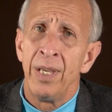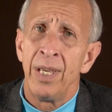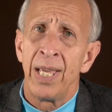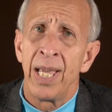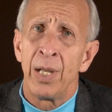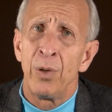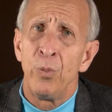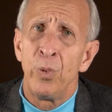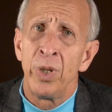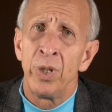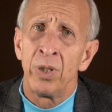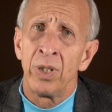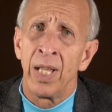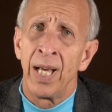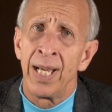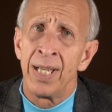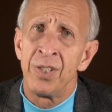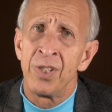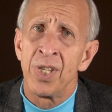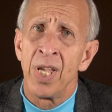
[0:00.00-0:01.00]
and
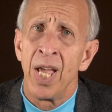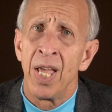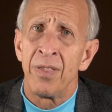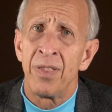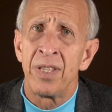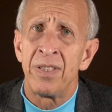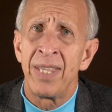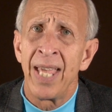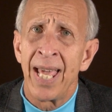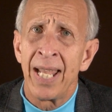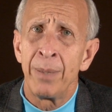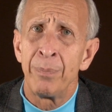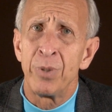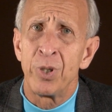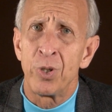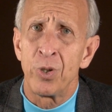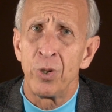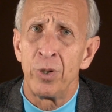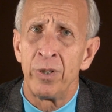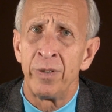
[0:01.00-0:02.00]
realize that that
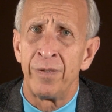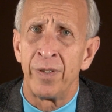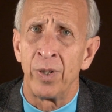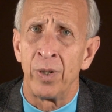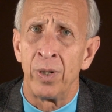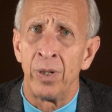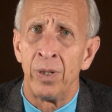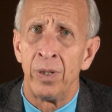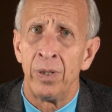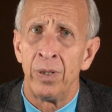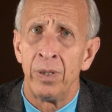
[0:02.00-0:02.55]
observer,